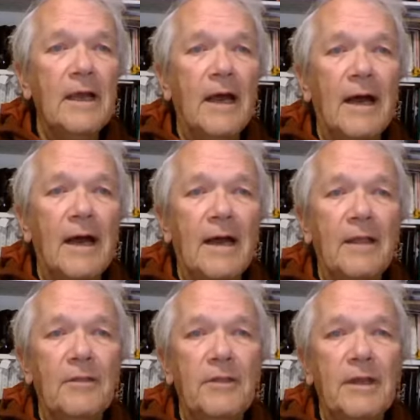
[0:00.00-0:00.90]

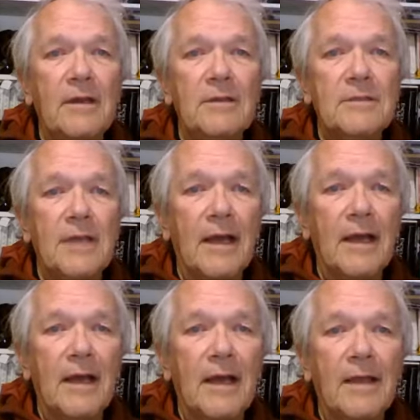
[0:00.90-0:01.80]
This is
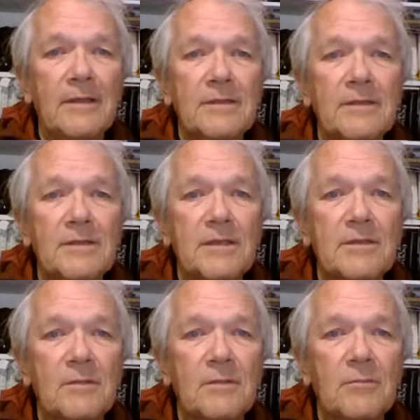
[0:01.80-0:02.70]

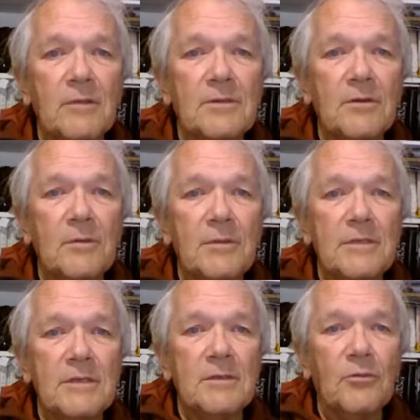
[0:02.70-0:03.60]
going to be
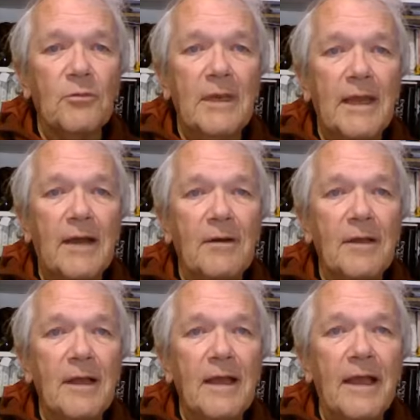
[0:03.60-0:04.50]
system 3 now.
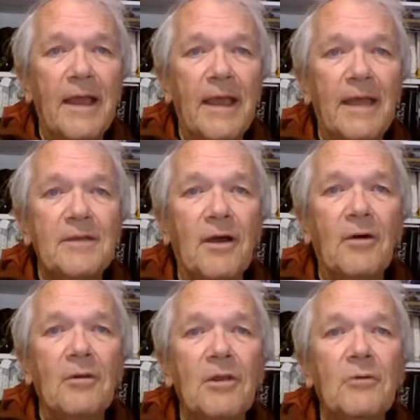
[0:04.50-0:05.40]
And
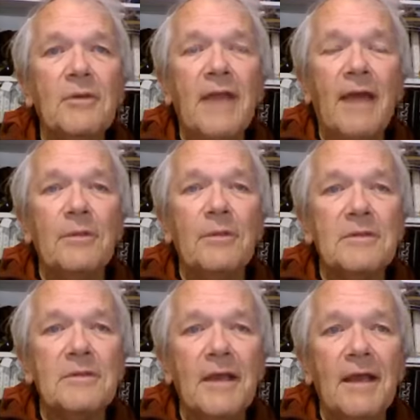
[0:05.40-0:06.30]
so look what happens.
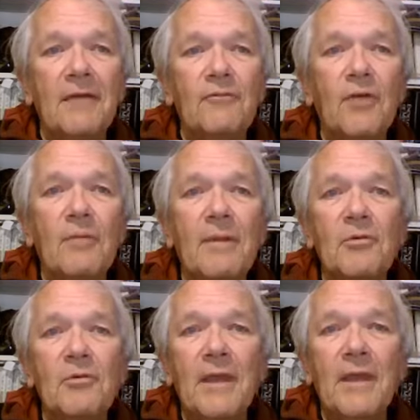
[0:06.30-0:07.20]

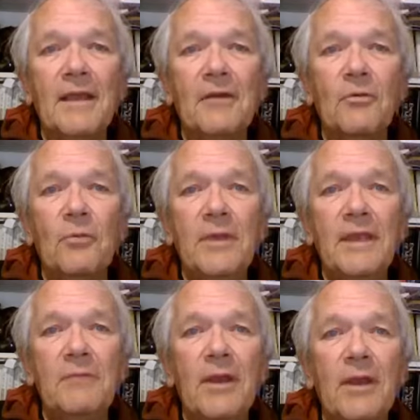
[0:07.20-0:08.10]
4-membered ring, we
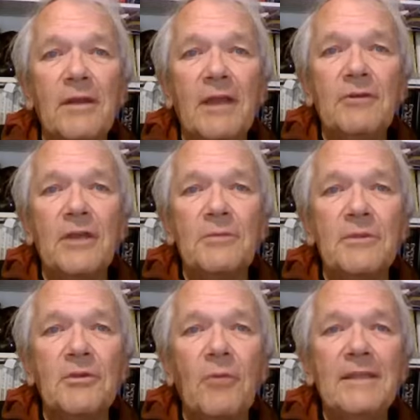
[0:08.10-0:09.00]
get paired electrons, but
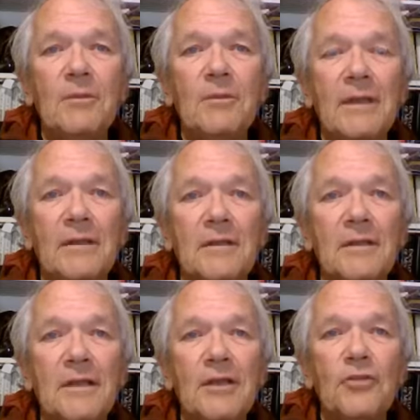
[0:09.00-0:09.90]
they're right in the middle.
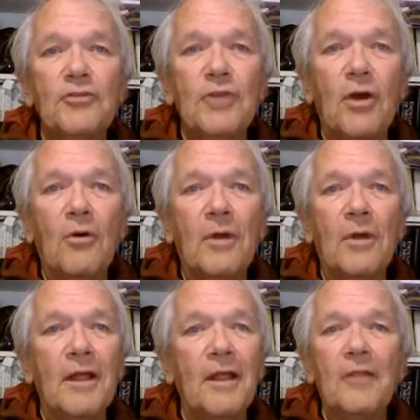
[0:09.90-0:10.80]
So
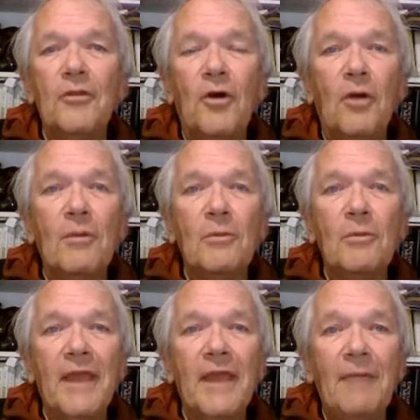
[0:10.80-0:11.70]
the
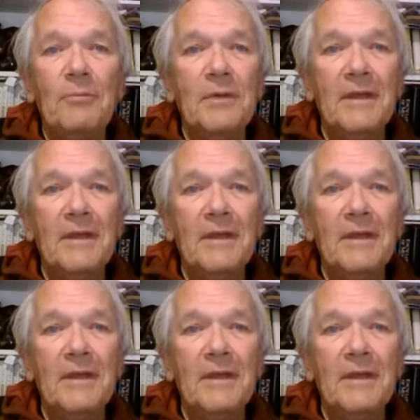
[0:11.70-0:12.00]
homo-LUMO gap